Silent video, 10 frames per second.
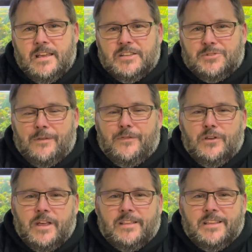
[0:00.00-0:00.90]
So I
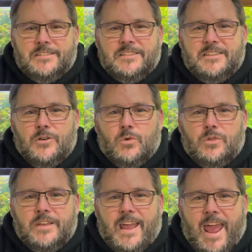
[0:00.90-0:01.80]
feel like this is the
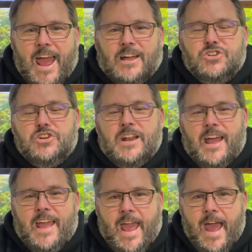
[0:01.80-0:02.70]
only action
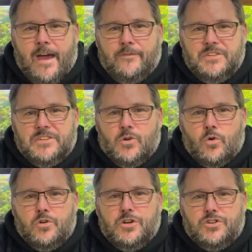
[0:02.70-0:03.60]
I have, is in
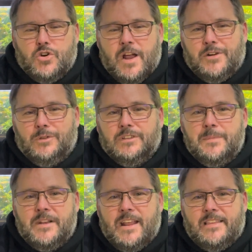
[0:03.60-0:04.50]
order to try to
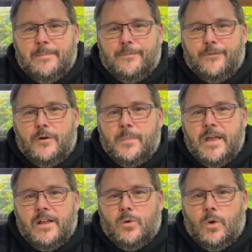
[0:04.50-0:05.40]
eliminate them from
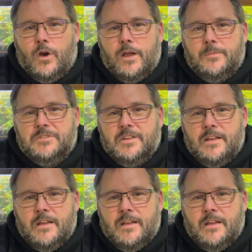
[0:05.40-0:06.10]
my aquariums,